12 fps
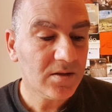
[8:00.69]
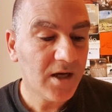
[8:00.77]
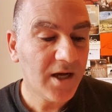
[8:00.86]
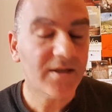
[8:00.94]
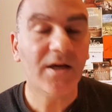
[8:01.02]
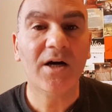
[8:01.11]

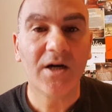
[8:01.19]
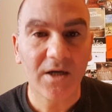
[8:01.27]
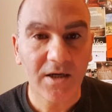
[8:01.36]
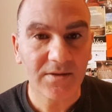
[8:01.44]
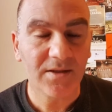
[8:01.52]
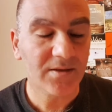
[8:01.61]
had a
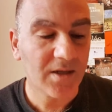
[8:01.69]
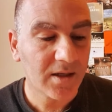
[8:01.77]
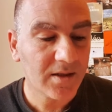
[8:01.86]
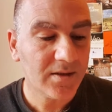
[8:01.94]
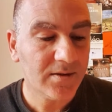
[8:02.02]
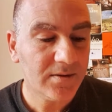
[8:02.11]
heart attack
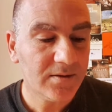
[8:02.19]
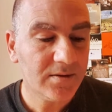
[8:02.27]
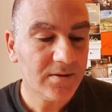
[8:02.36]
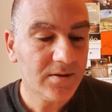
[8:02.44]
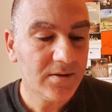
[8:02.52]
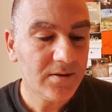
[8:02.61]

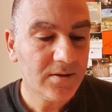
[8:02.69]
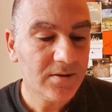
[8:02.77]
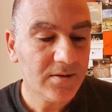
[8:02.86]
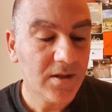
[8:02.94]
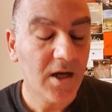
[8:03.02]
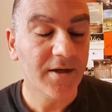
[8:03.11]

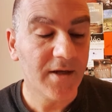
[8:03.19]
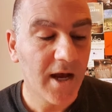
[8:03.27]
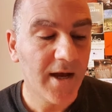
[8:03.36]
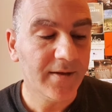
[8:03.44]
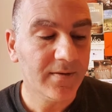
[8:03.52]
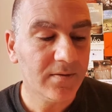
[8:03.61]
and
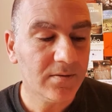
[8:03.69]
died."